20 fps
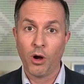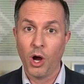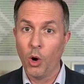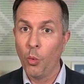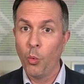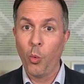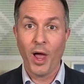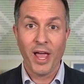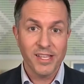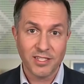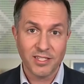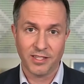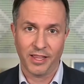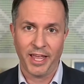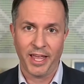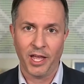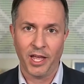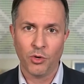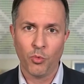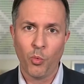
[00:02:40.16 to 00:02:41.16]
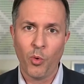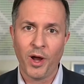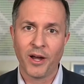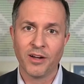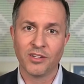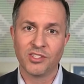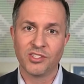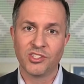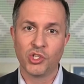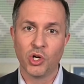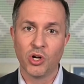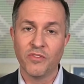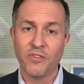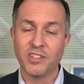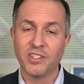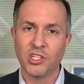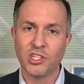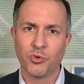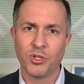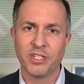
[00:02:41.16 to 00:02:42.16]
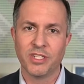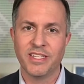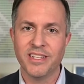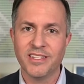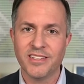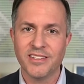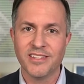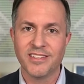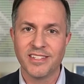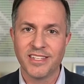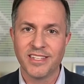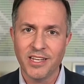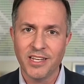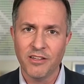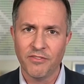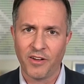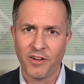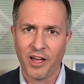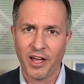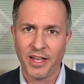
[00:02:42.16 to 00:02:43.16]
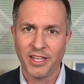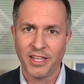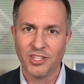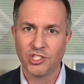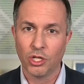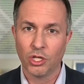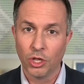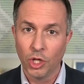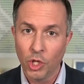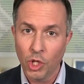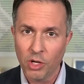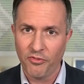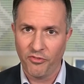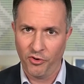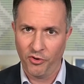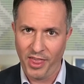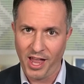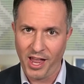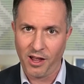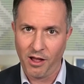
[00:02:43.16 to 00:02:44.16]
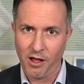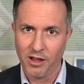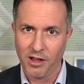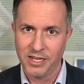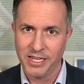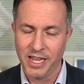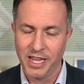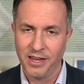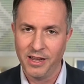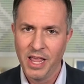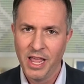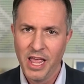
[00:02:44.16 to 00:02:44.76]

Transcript: a wasteland where services were disincentivized to look for that content.